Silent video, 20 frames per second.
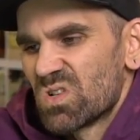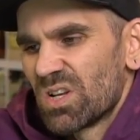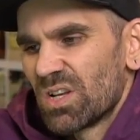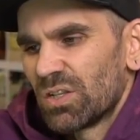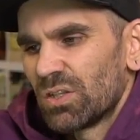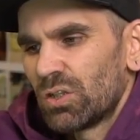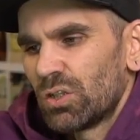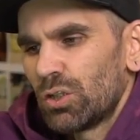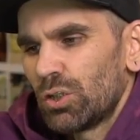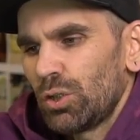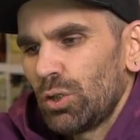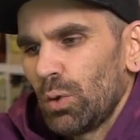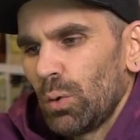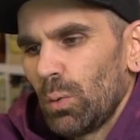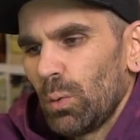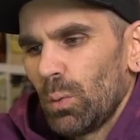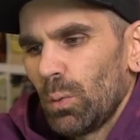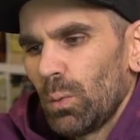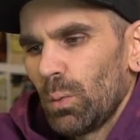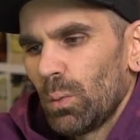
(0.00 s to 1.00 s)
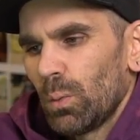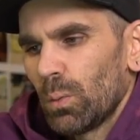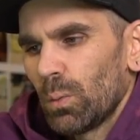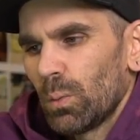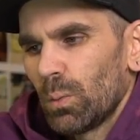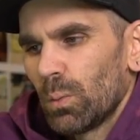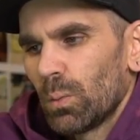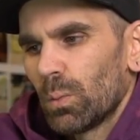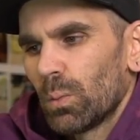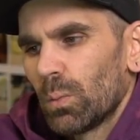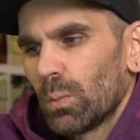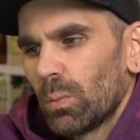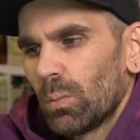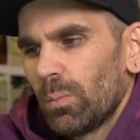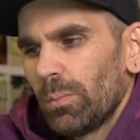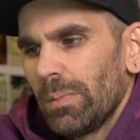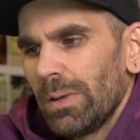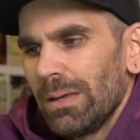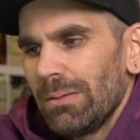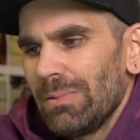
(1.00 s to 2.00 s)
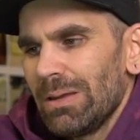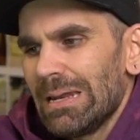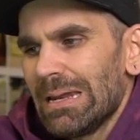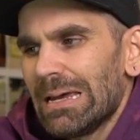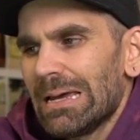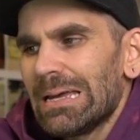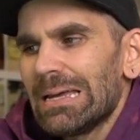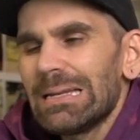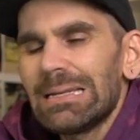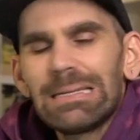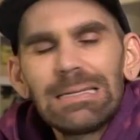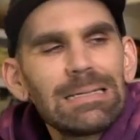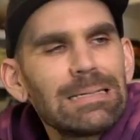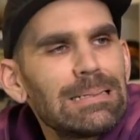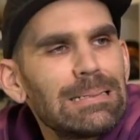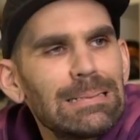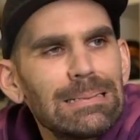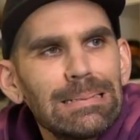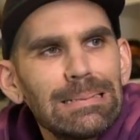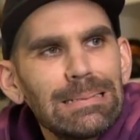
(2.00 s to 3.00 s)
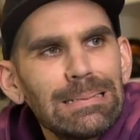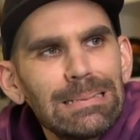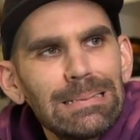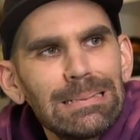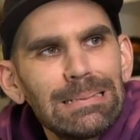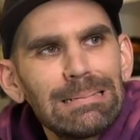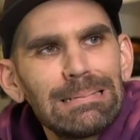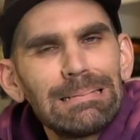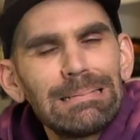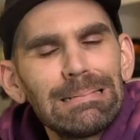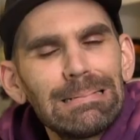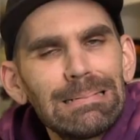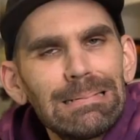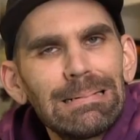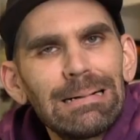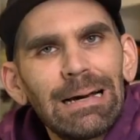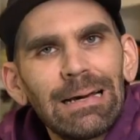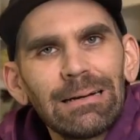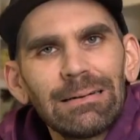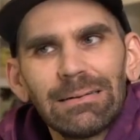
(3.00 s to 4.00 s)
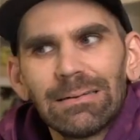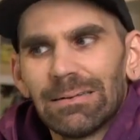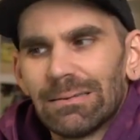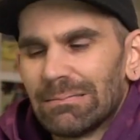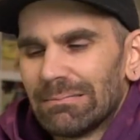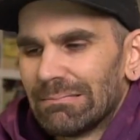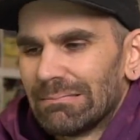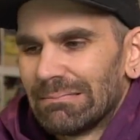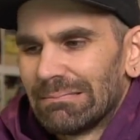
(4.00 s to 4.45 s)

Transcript: So maybe not? I don't know.